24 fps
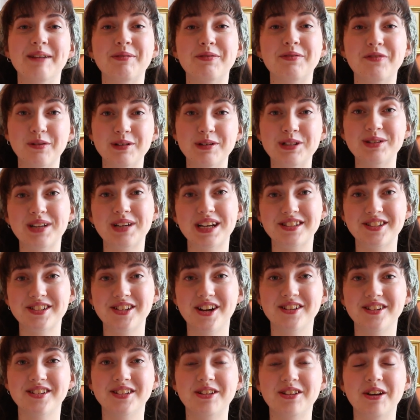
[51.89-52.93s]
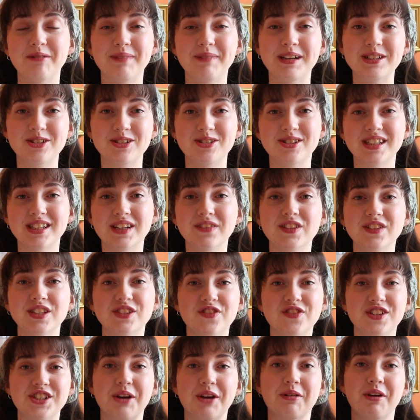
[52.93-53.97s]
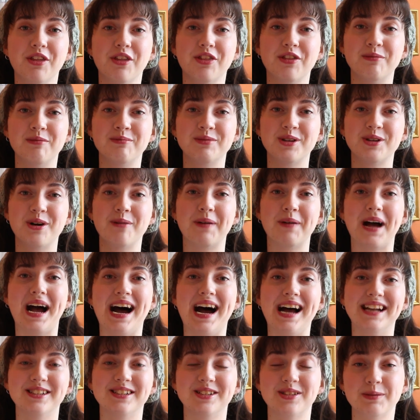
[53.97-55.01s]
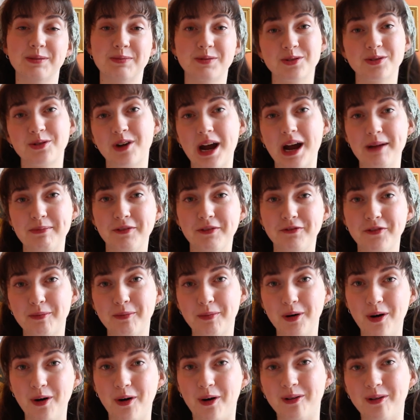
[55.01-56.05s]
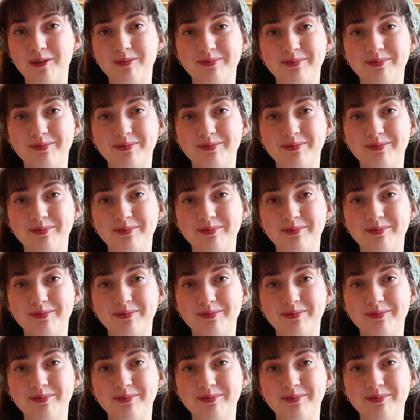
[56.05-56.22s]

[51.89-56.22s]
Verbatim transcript: Before we do get started though, make sure to give this video a thumbs up and subscribe for more.